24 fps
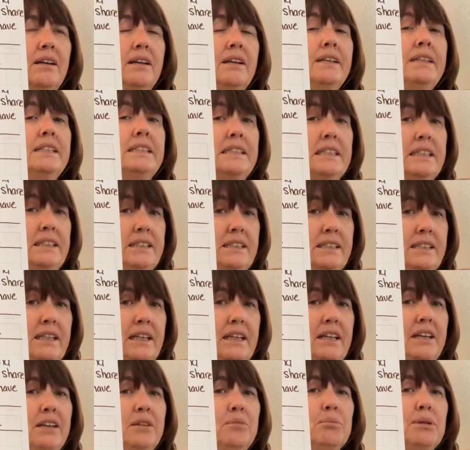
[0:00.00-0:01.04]

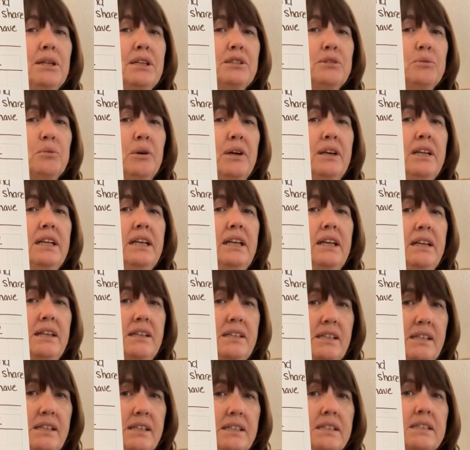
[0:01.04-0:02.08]
16 plus 1
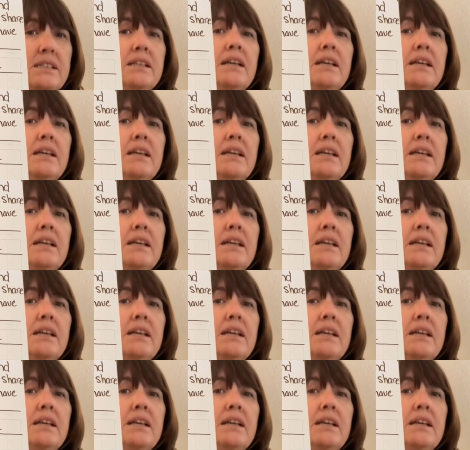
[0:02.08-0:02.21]
is